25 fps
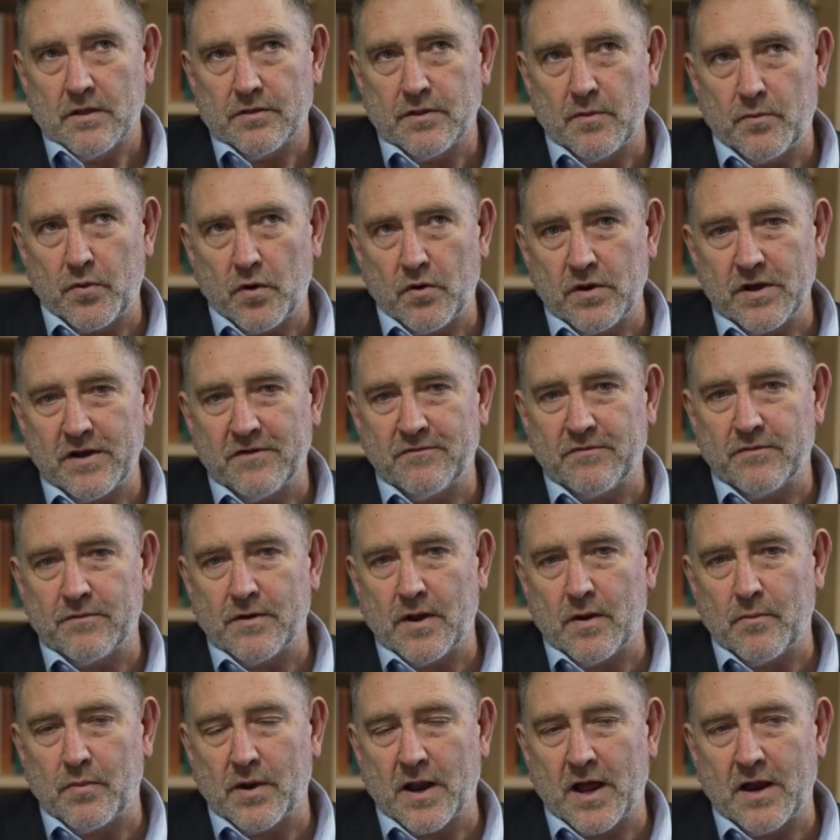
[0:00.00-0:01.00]
The point of
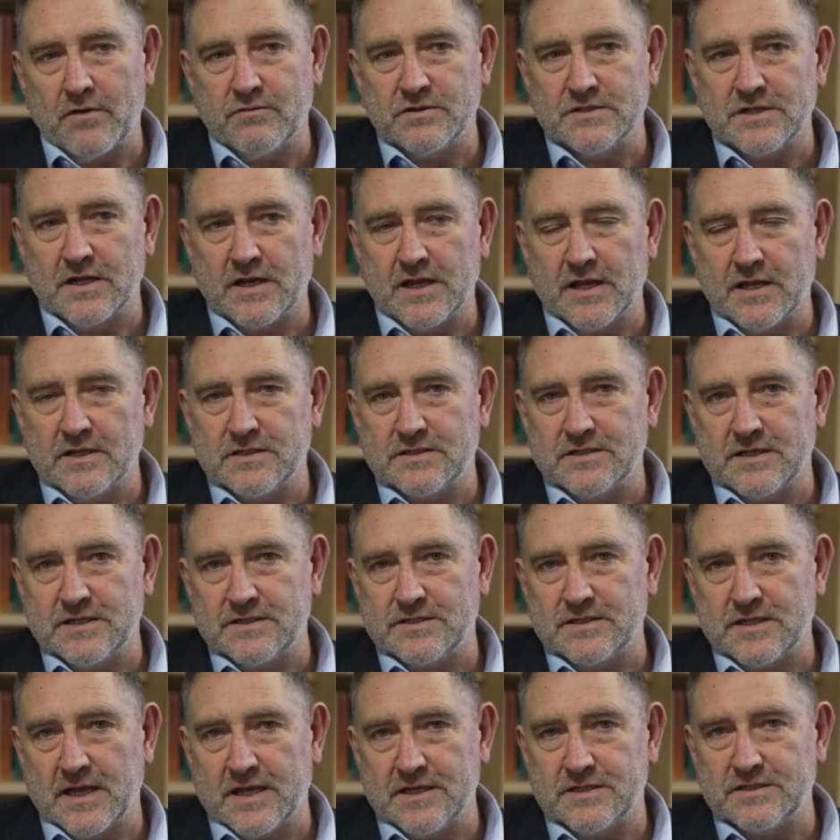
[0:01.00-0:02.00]
applied resilience
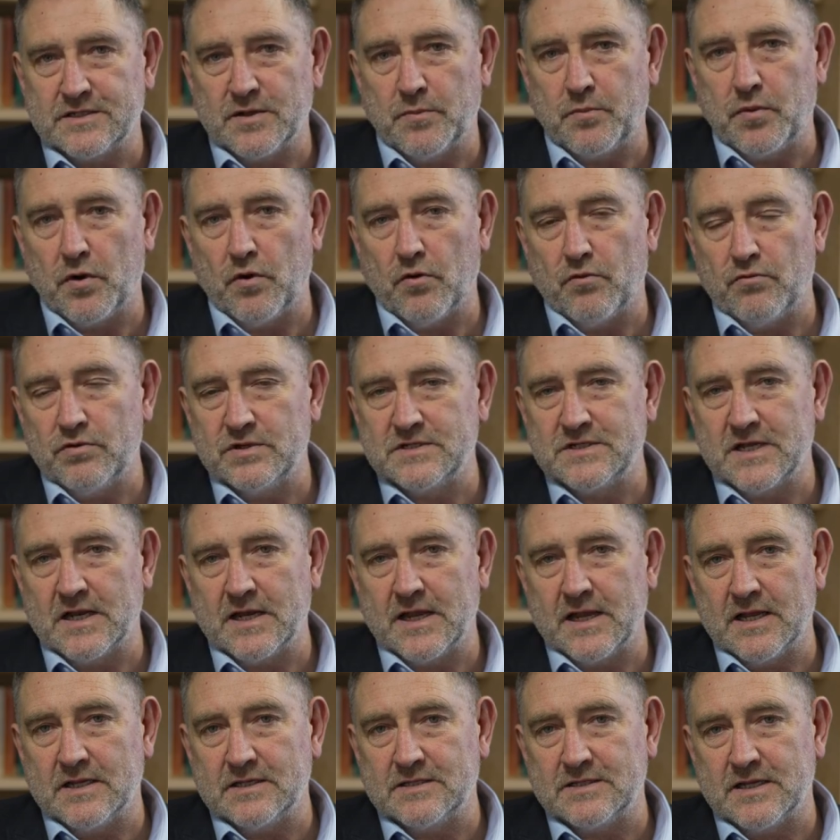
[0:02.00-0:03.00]
is to put
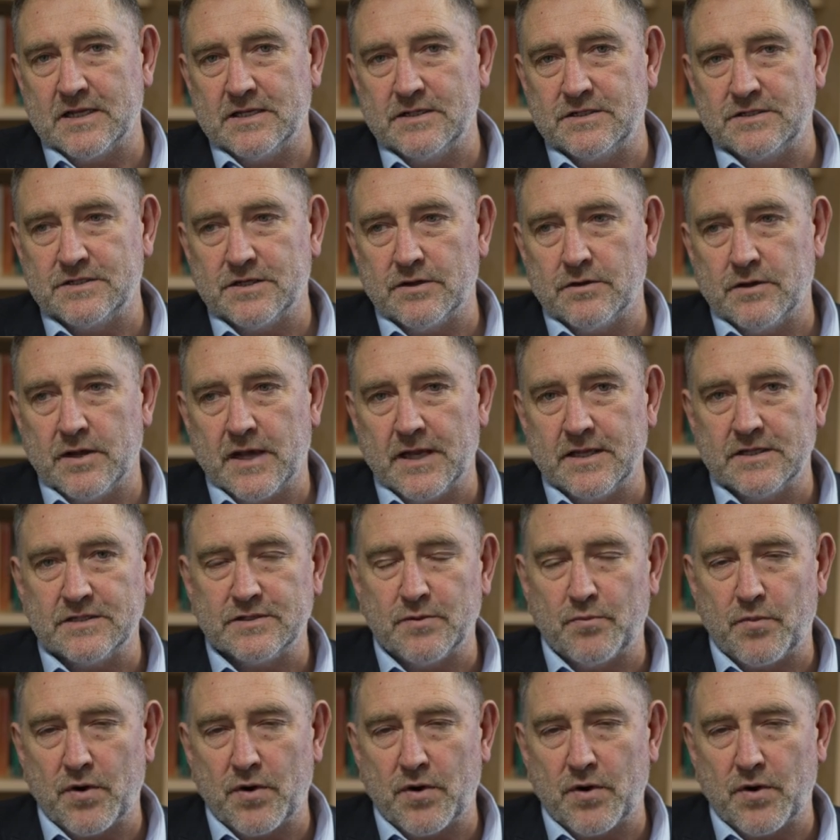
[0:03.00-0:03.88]
resilience into